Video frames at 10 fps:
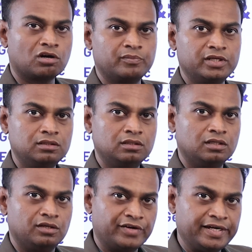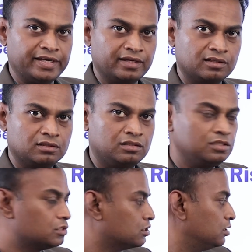not be reading,
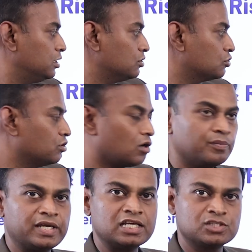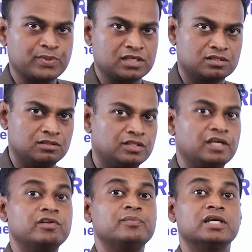these genes should not be expressed,
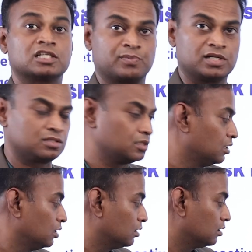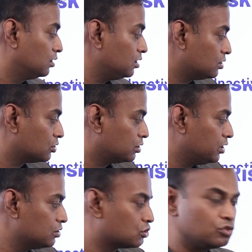they will be expressed. These
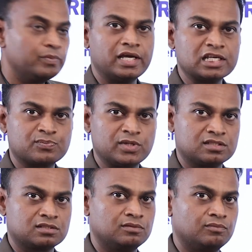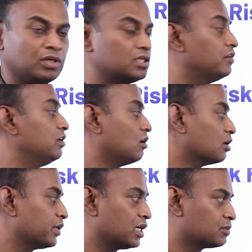genes should be expressed, but they will
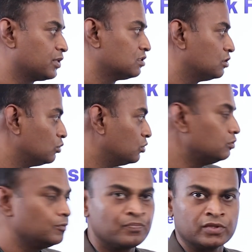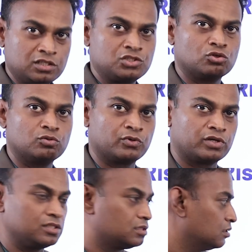not be expressed due to the histone
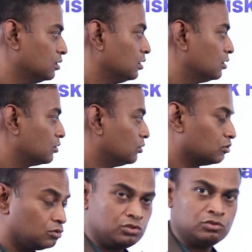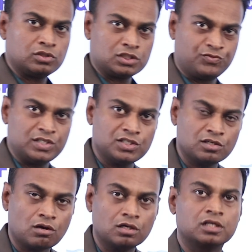proteins. So due to the
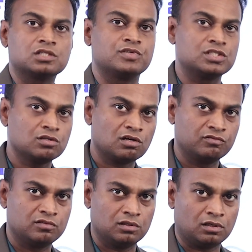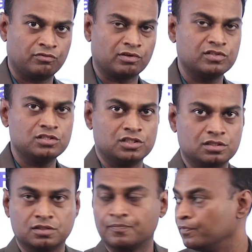switching on and switching off of the
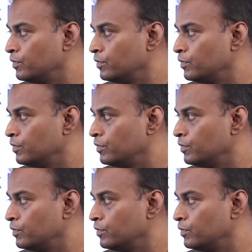genes,